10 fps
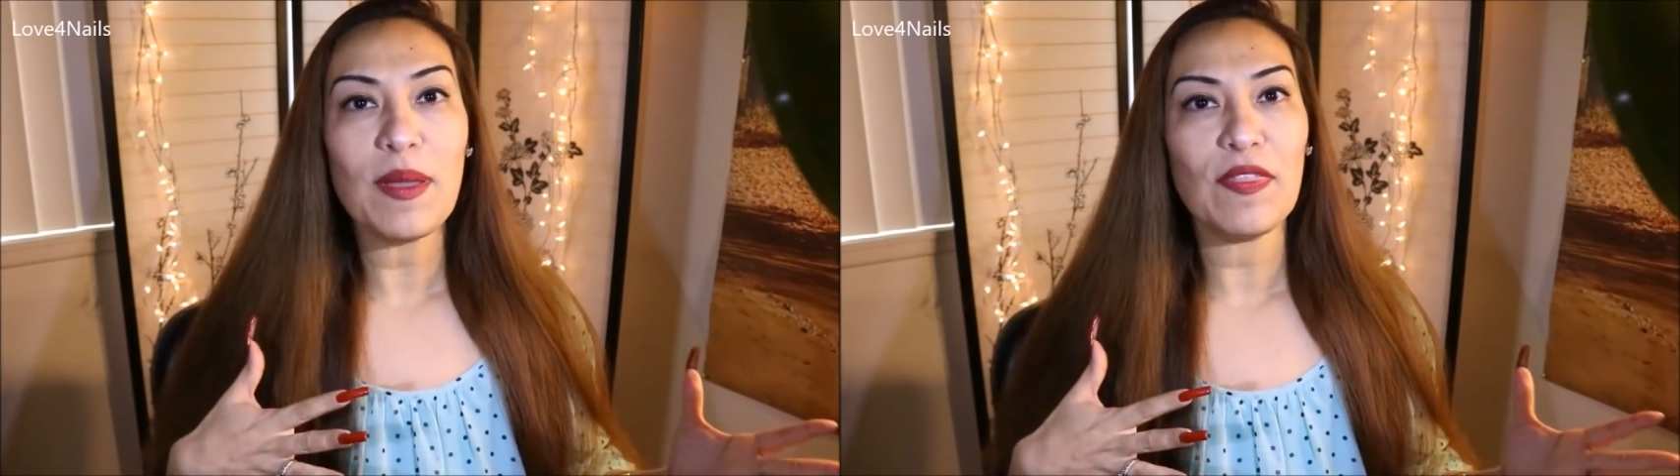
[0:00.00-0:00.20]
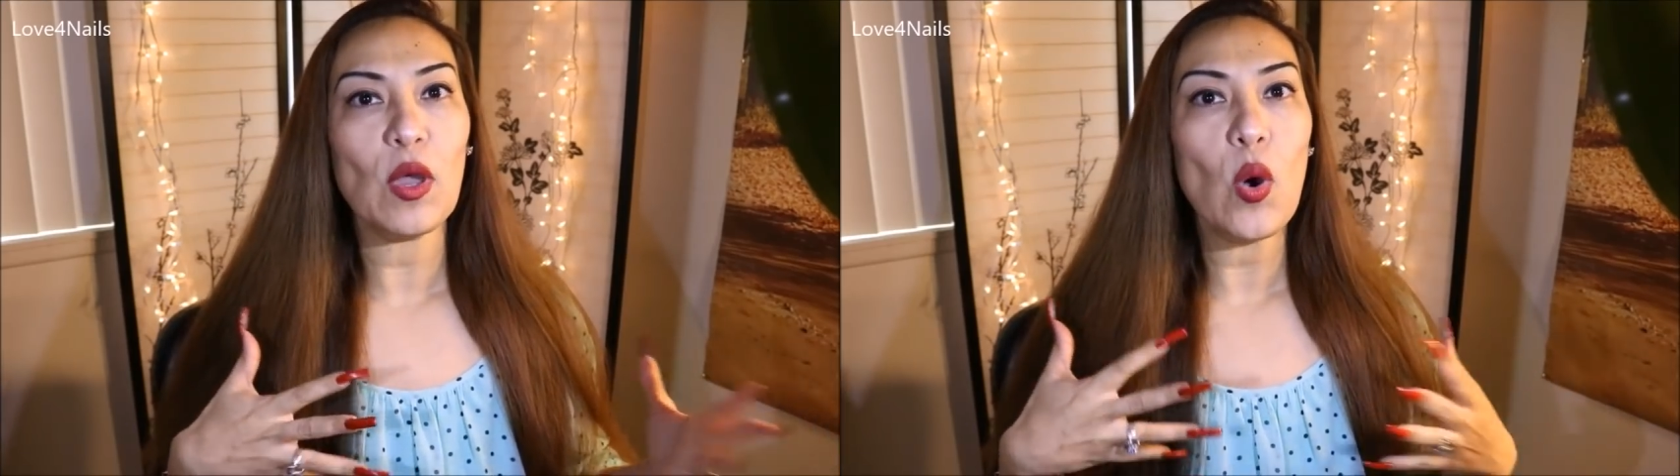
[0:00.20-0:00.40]
a
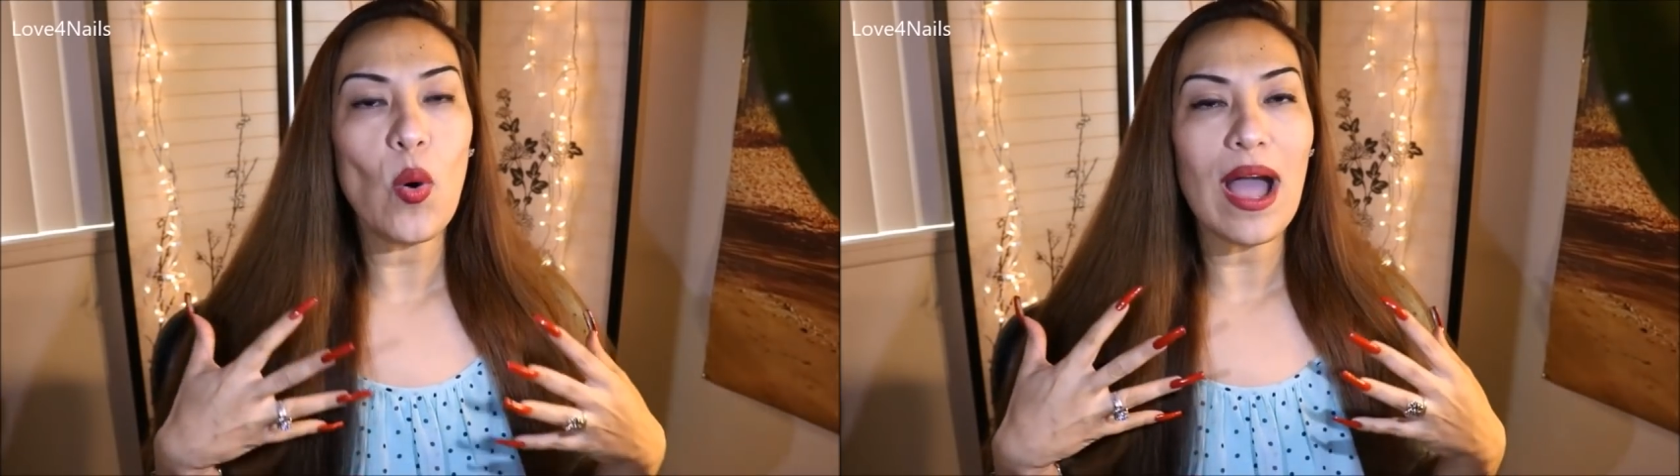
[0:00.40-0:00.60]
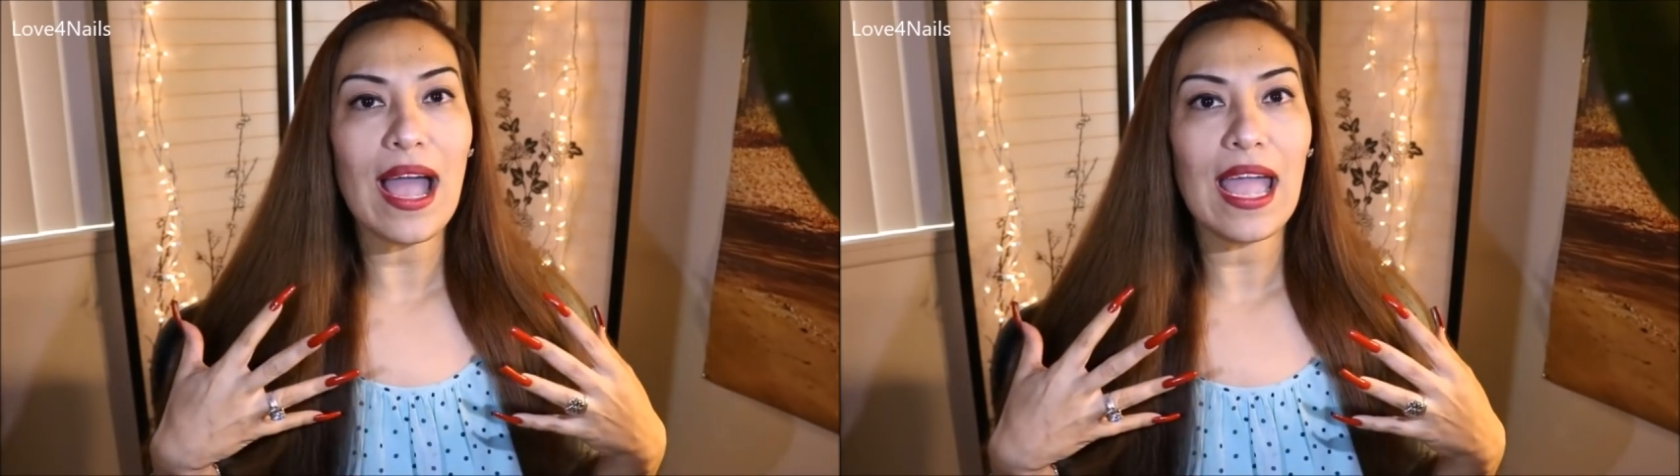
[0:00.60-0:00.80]
month
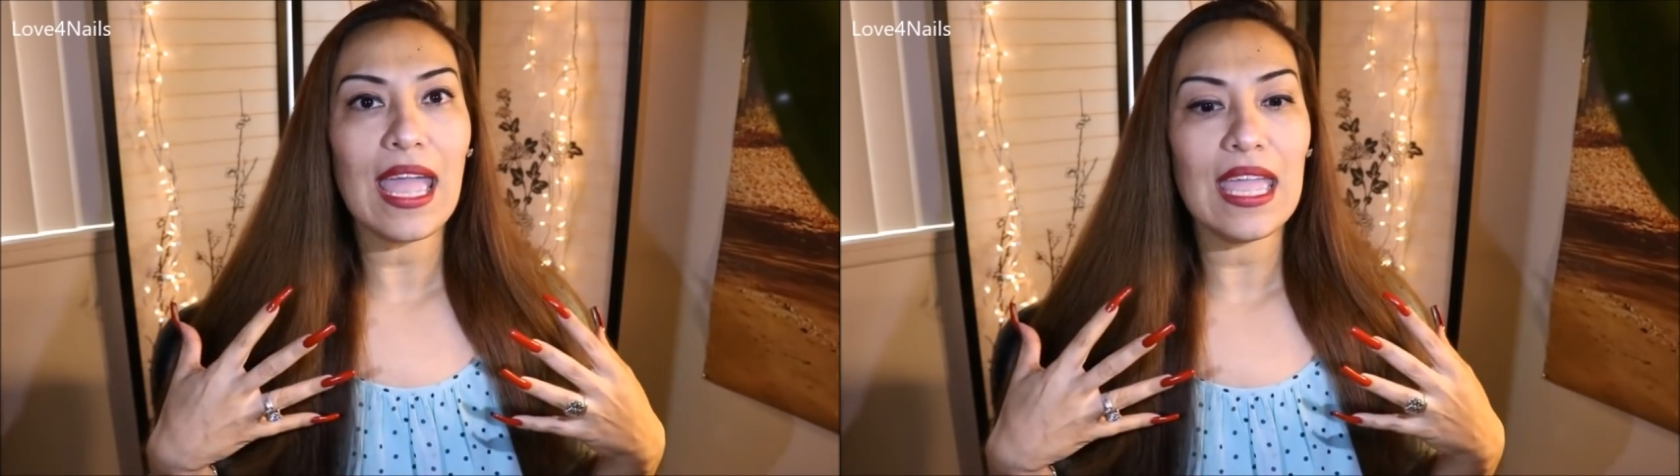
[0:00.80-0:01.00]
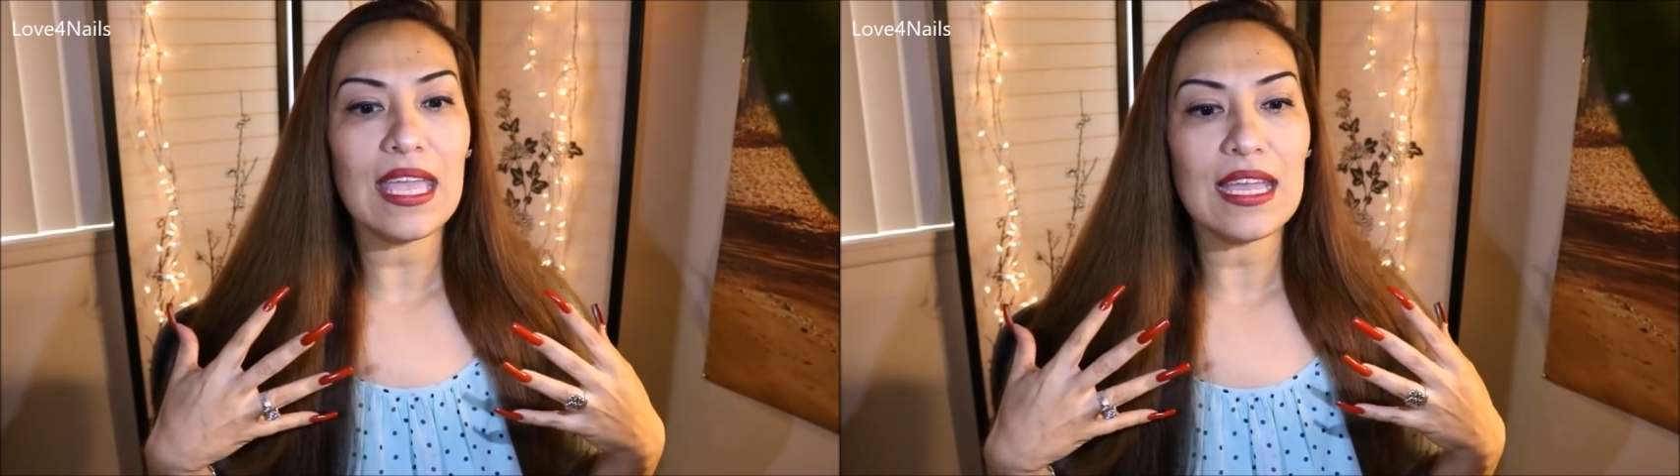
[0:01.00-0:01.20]
ago
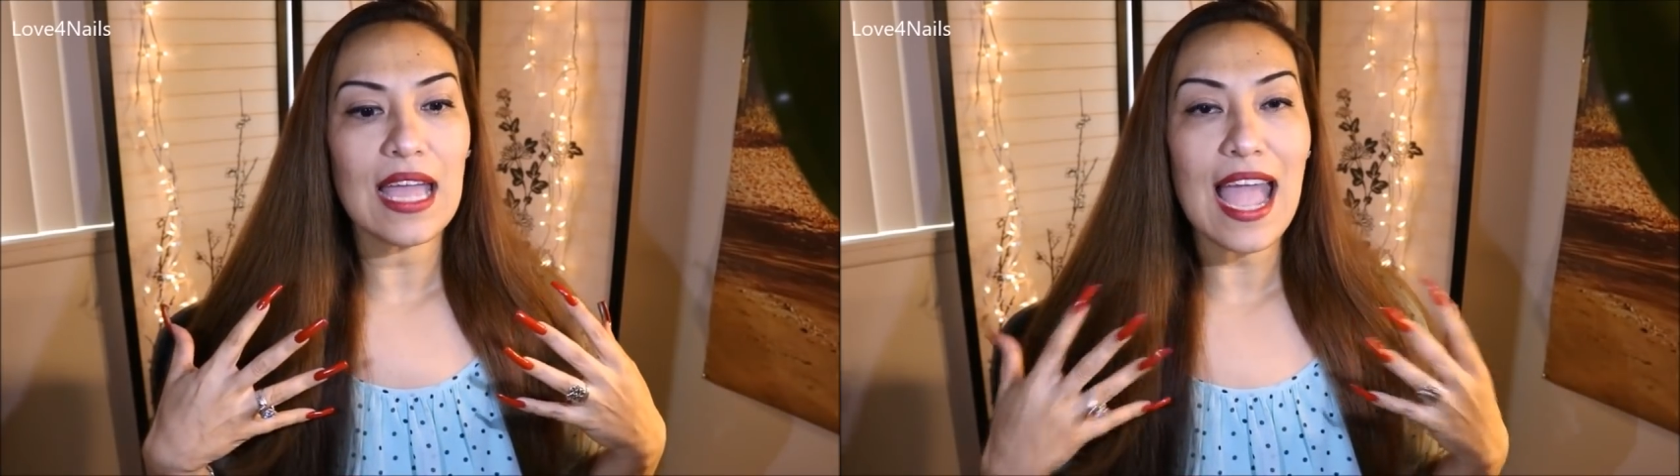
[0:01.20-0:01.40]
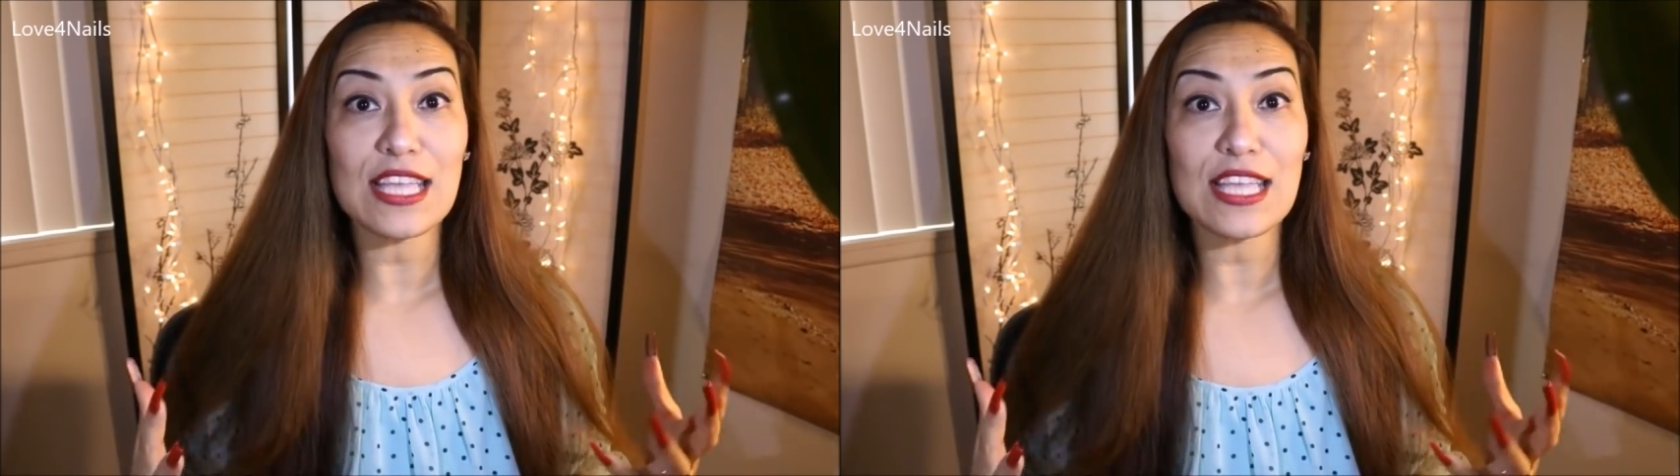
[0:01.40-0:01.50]
I